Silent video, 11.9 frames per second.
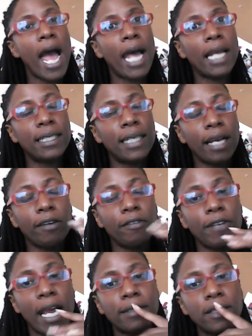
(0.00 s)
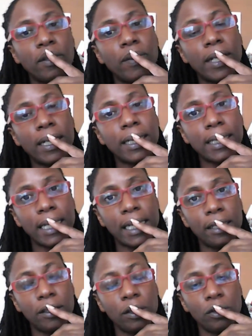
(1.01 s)
and lack of adequate
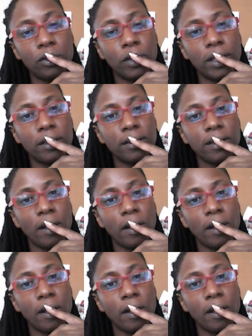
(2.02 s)
key nutrients.